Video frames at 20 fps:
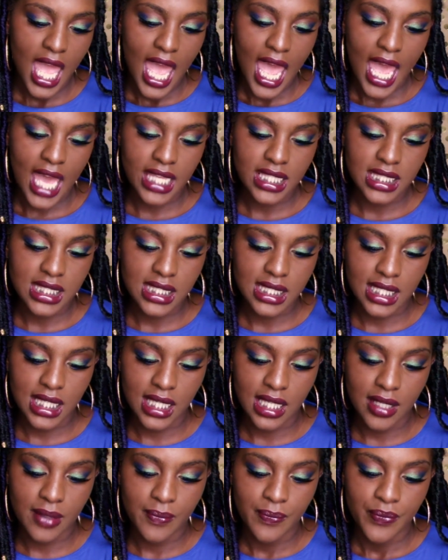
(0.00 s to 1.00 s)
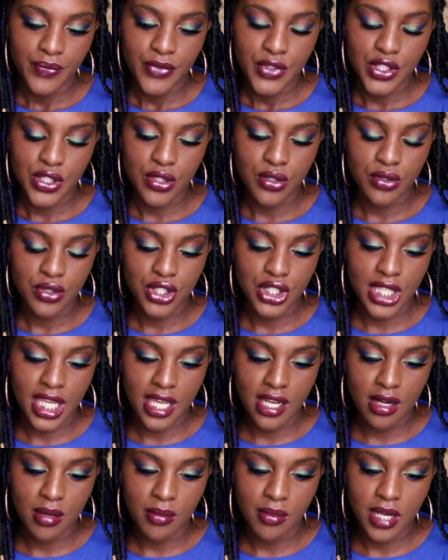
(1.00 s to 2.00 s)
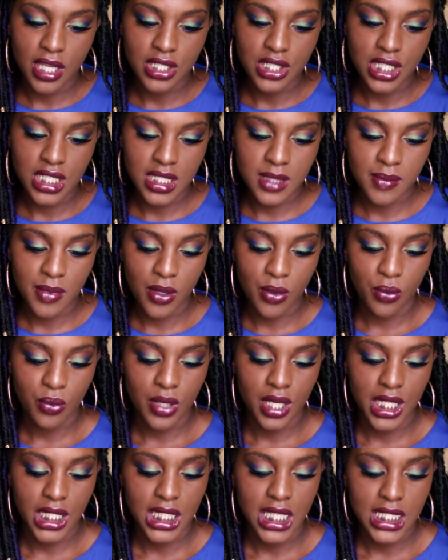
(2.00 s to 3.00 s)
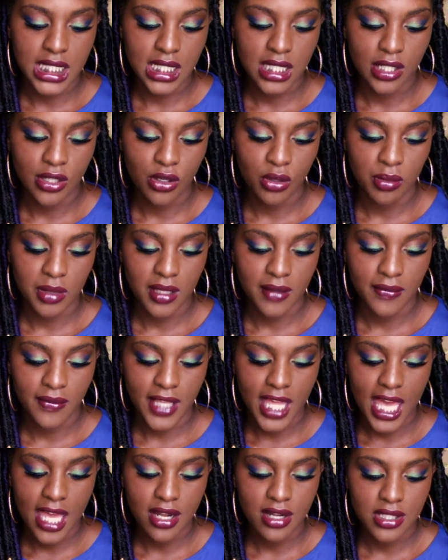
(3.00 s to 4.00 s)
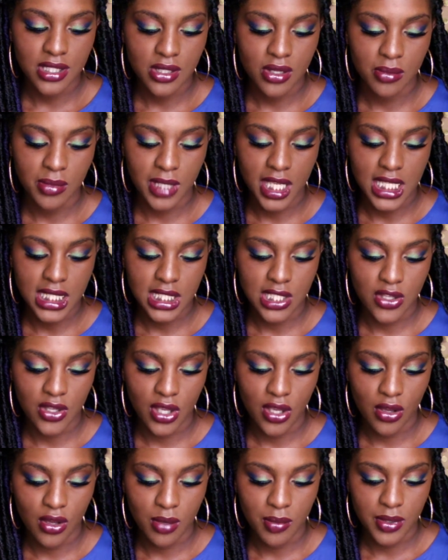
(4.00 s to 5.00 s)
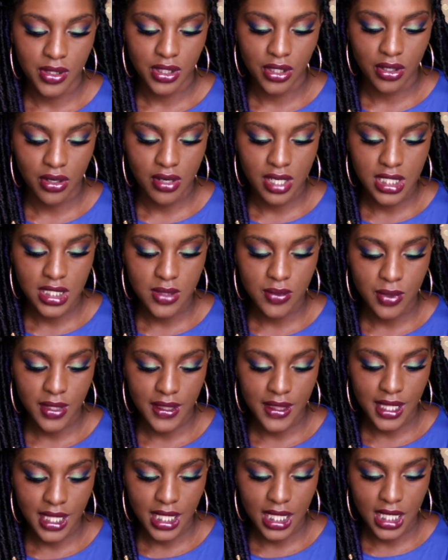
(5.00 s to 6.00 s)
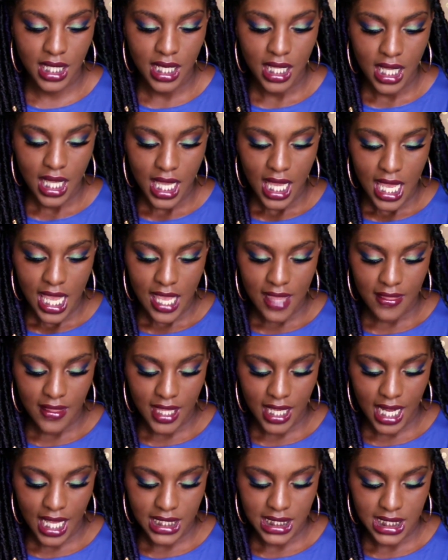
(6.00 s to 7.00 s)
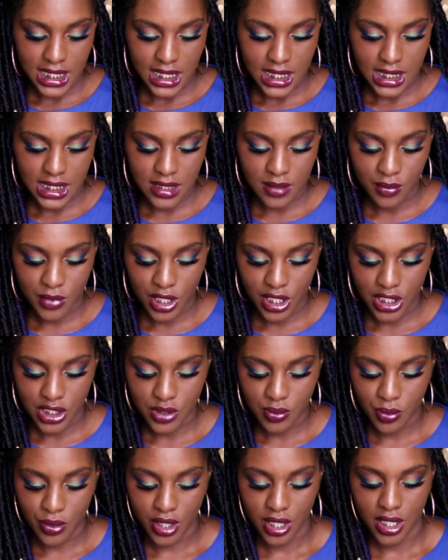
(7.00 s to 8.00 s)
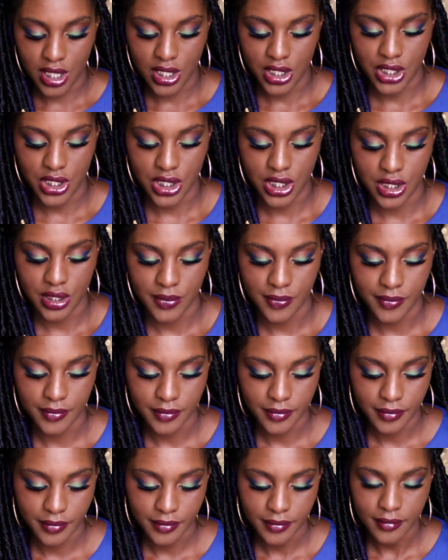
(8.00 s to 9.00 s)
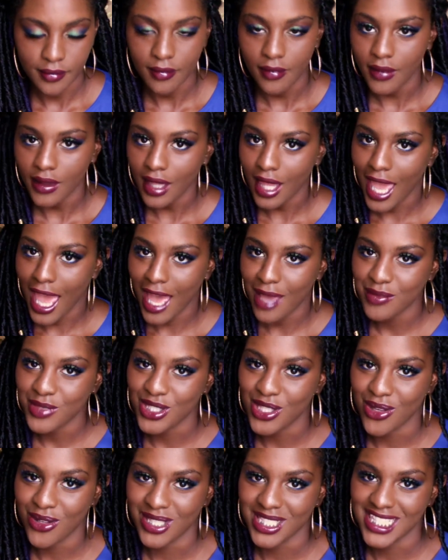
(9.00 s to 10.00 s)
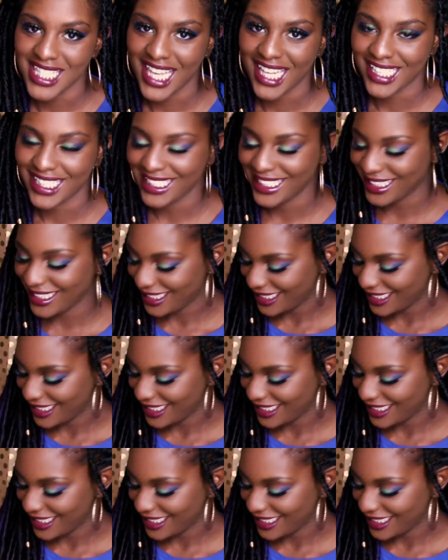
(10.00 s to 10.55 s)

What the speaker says: I see 2 shader brushes, but one is a little bit flatter, so I'm guessing you can go up in the crease with it. And then I see a smudge brush. I'm so excited.